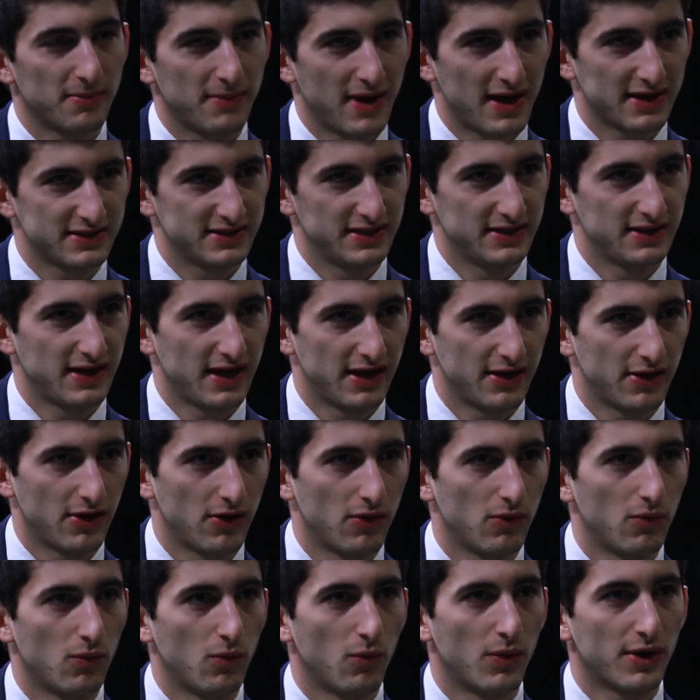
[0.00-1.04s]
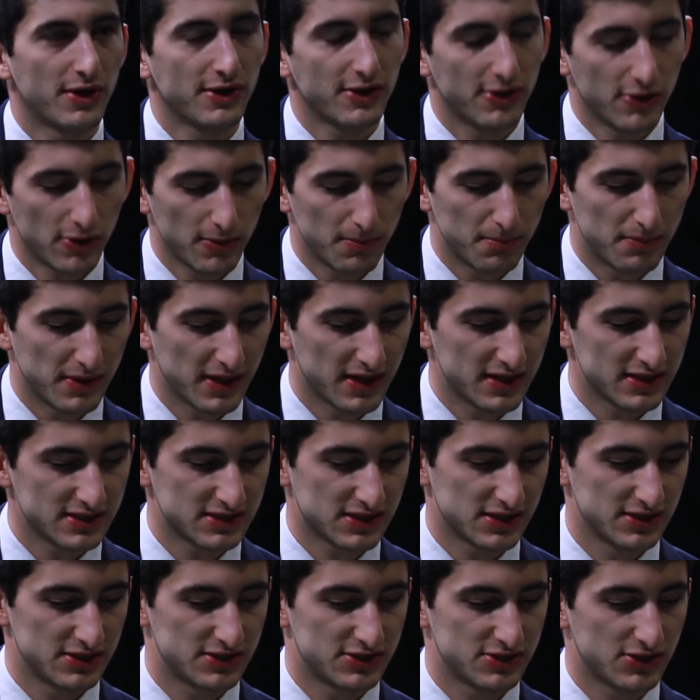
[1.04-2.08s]
back to NATO, what are your biggest
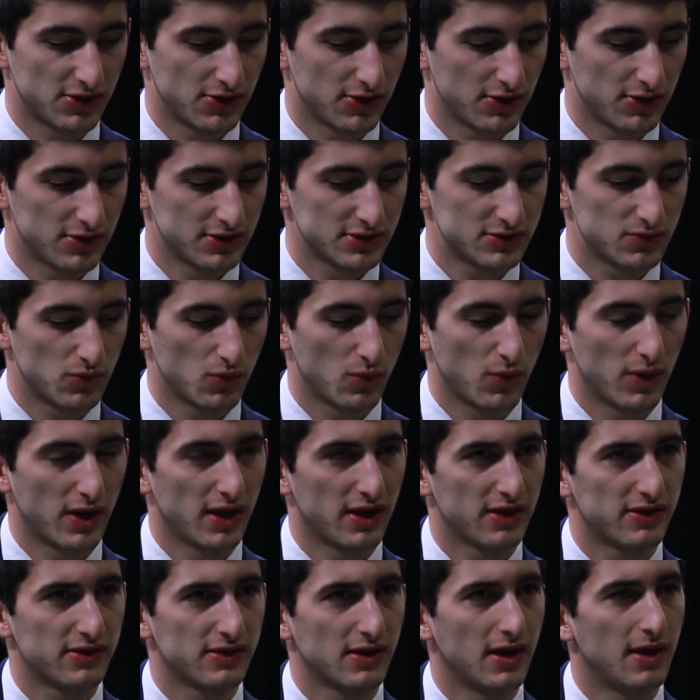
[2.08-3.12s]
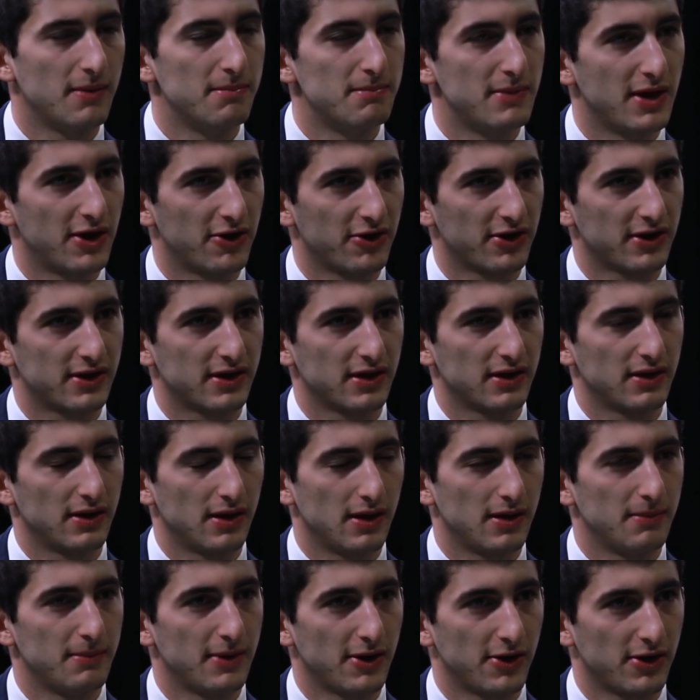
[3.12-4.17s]
concerns with
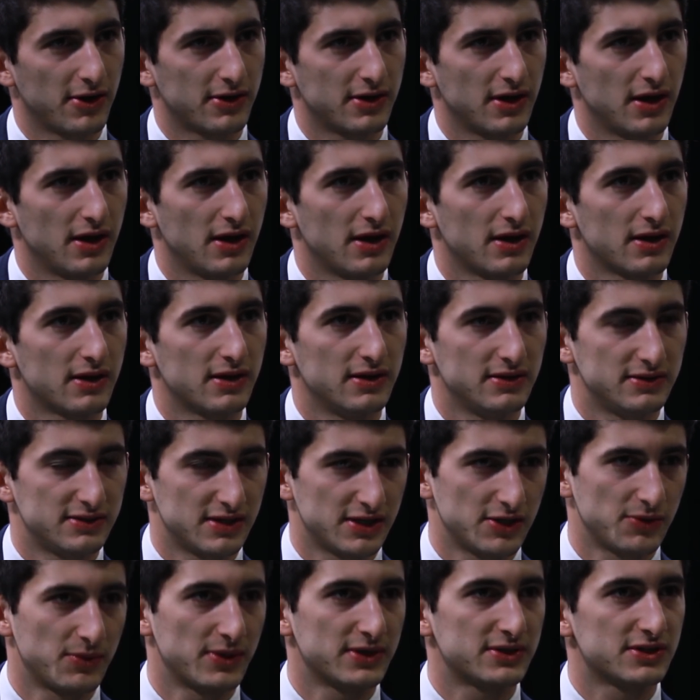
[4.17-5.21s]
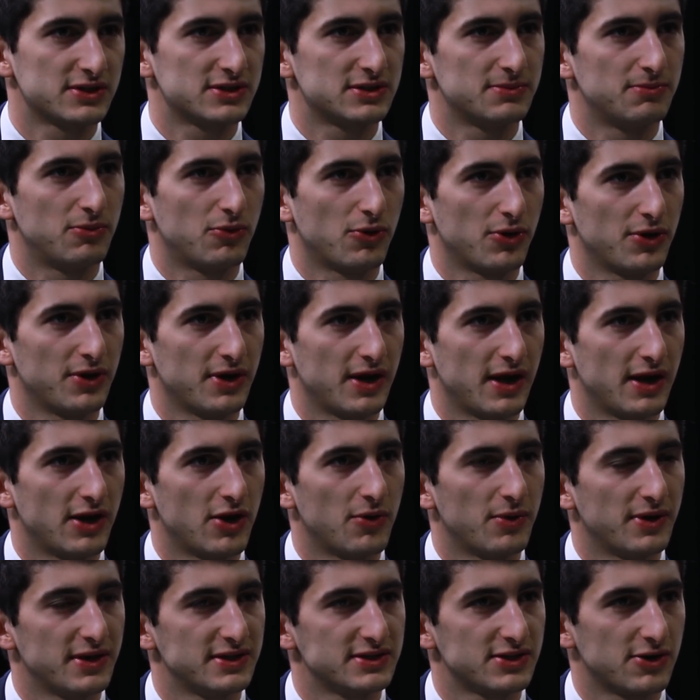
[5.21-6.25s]
America continuing to support
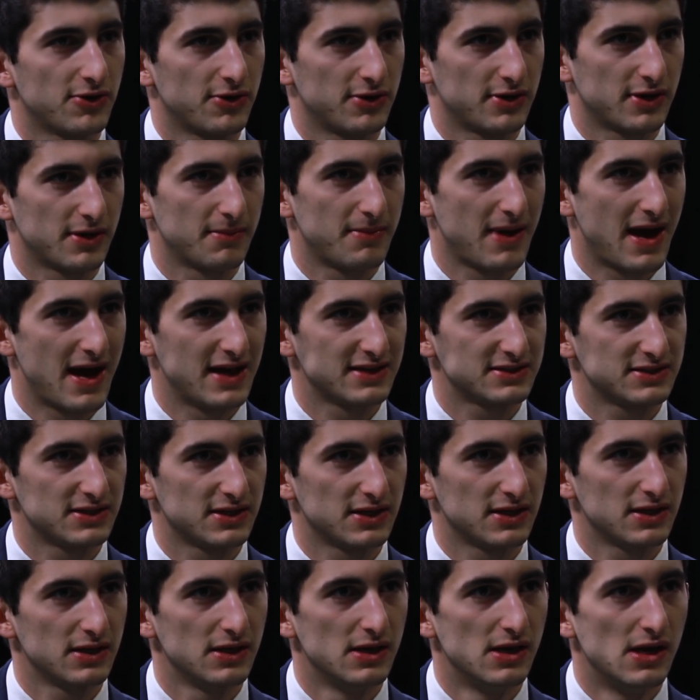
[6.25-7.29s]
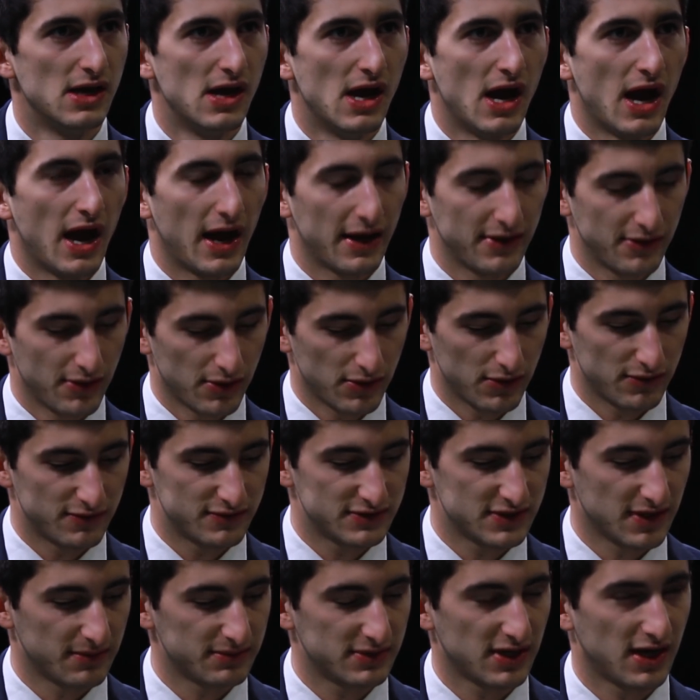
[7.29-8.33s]
NATO in its current capacity? I know you've
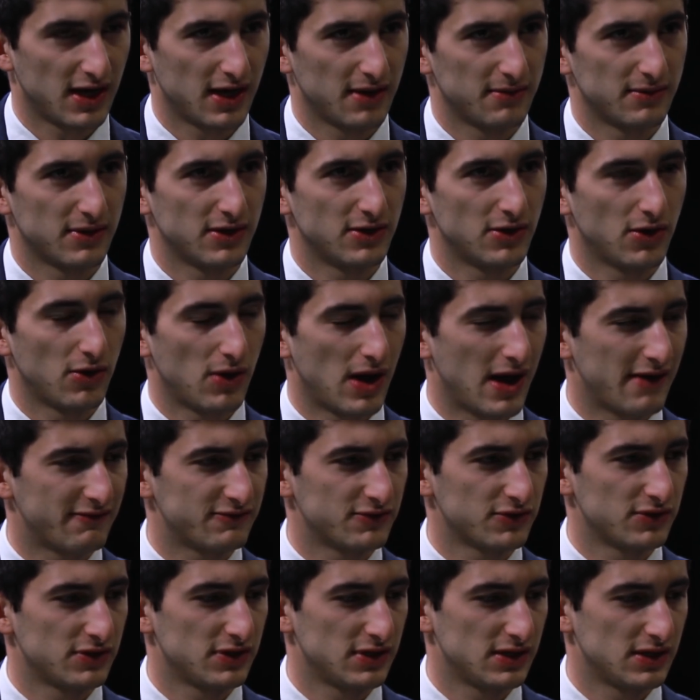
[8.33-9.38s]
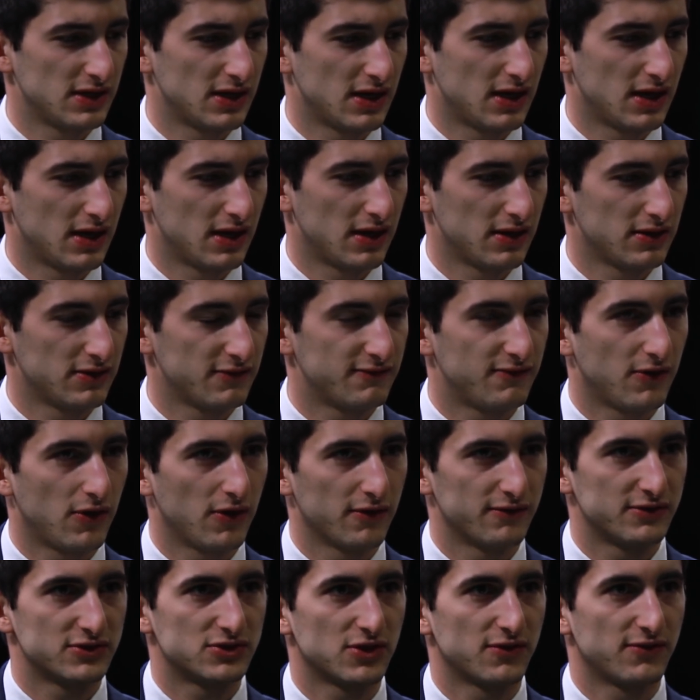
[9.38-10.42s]
sometime, after the
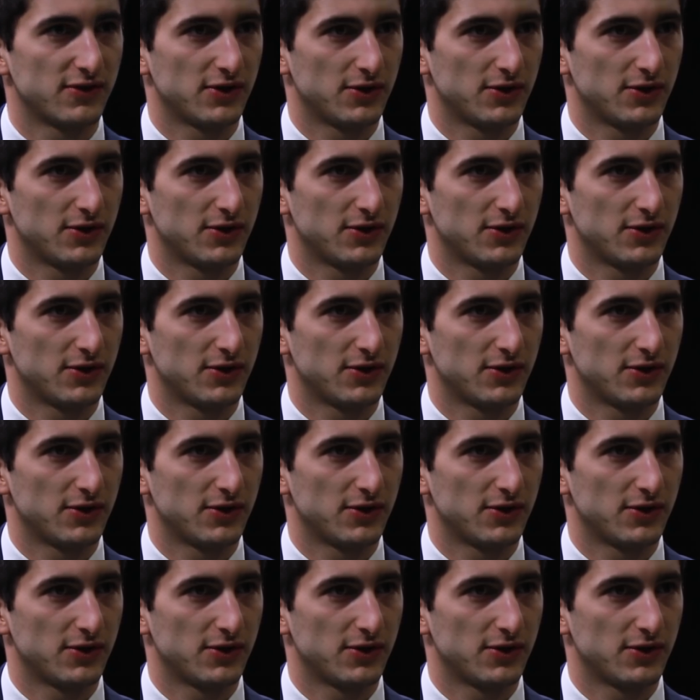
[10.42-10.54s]
fall of the Soviet